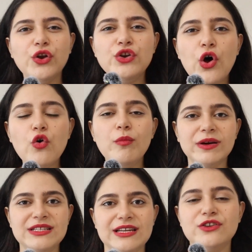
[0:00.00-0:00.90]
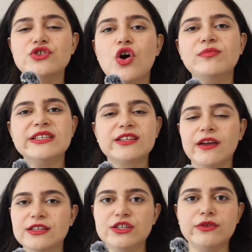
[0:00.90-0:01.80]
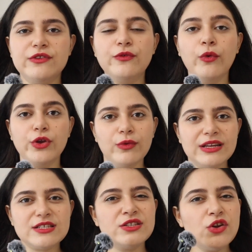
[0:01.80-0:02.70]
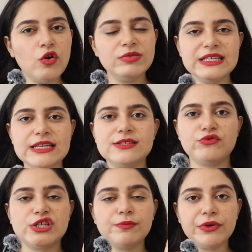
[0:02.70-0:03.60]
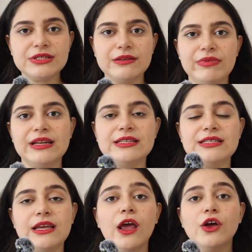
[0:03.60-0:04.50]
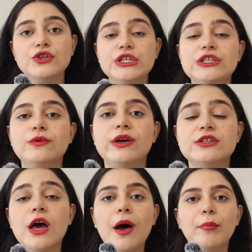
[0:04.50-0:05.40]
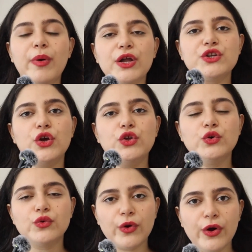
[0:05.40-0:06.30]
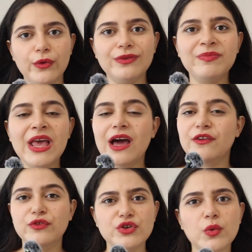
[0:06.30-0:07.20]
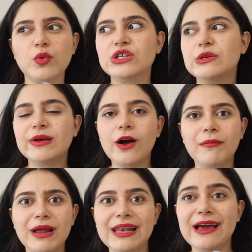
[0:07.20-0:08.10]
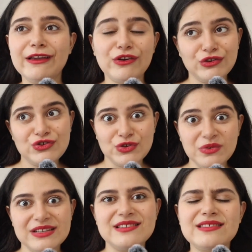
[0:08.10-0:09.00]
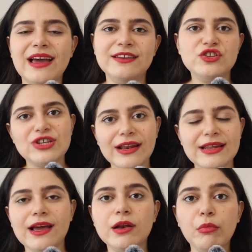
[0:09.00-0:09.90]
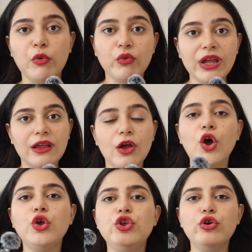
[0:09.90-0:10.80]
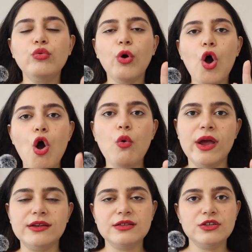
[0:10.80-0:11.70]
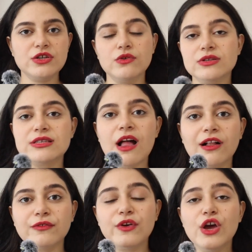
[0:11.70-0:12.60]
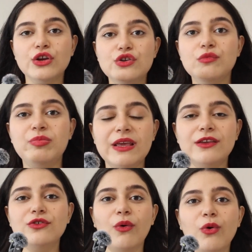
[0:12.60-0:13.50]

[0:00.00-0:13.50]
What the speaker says: nobody's going to do it for you. It is nobody's responsibility to do it but your own. And if you don't want to become like Judith and Jenny and Marie, you owe it to yourself to be your